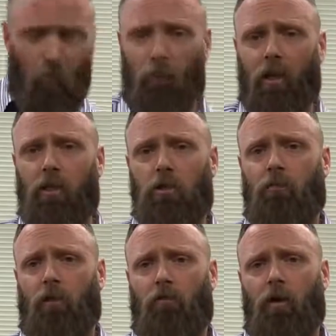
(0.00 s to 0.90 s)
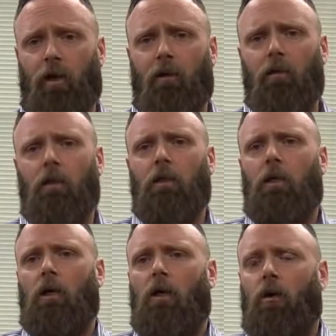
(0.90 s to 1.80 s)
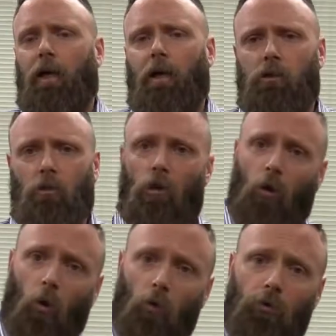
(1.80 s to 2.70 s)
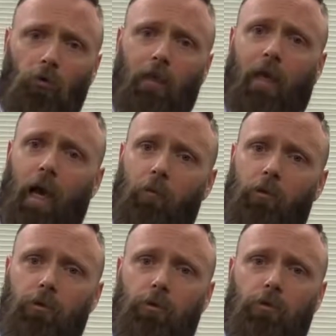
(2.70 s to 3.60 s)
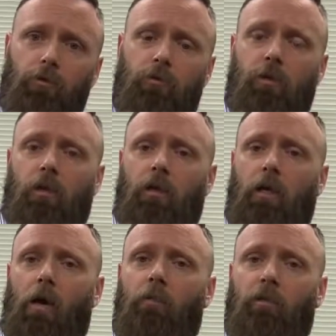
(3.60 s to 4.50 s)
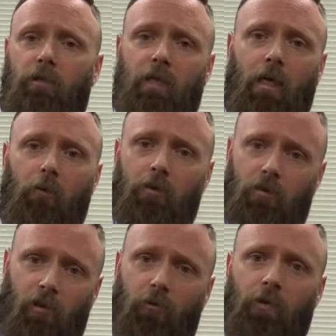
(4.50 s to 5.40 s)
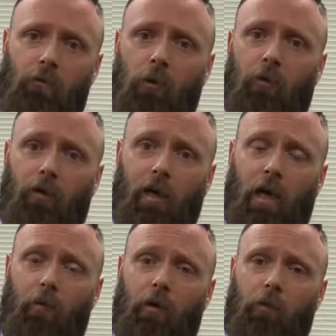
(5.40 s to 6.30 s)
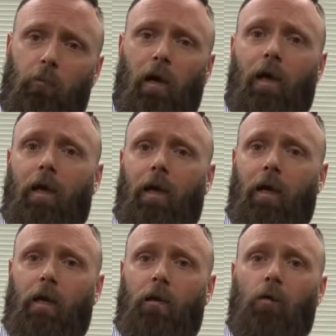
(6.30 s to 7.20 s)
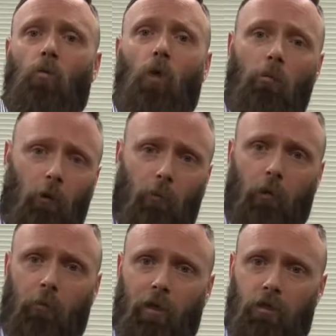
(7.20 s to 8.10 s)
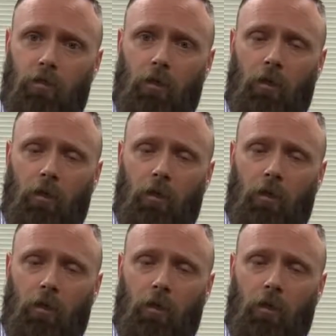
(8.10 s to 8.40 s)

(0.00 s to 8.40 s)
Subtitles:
pitch of the threading. Okay, so our older cameras use the M13, which is the 13 millimeter diameter by a 1 millimeter pitch.